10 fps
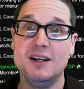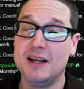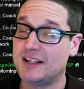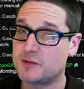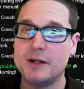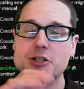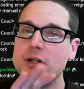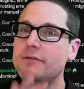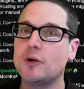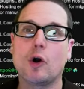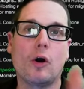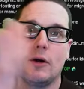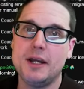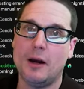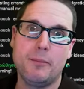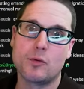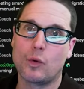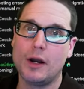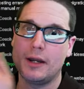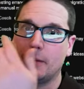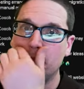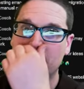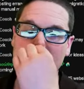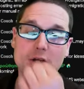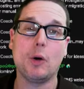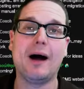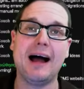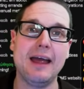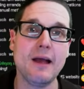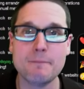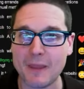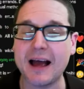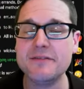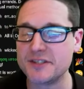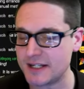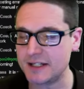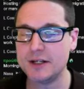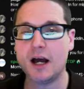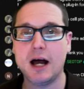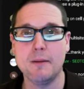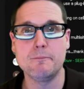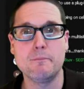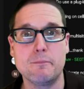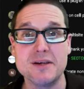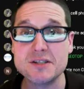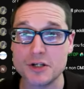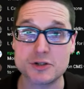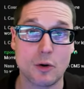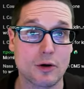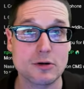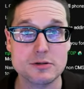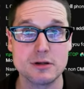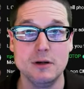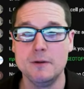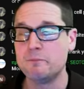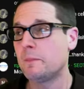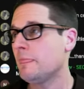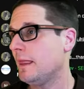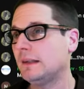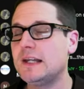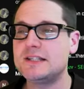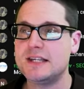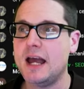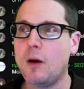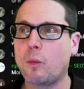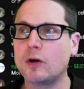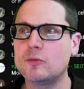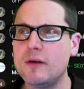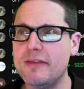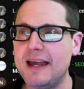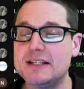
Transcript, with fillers: especially if you're already up and running. You know, I've seen business owners. Let's say I worked with a